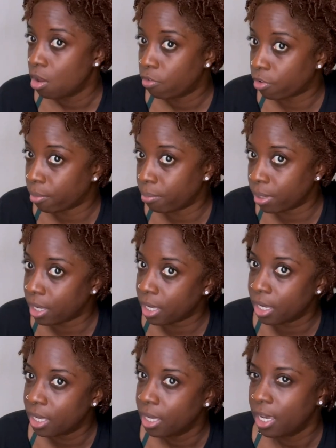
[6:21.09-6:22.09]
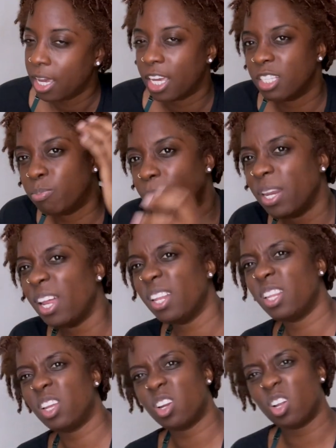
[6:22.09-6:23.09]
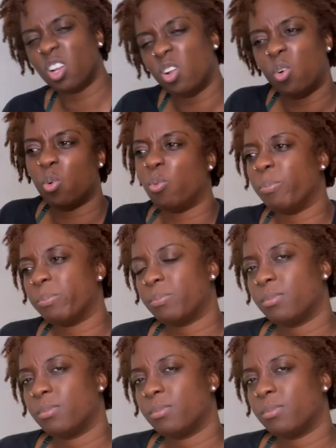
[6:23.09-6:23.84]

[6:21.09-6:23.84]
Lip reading: For me, it's been a little,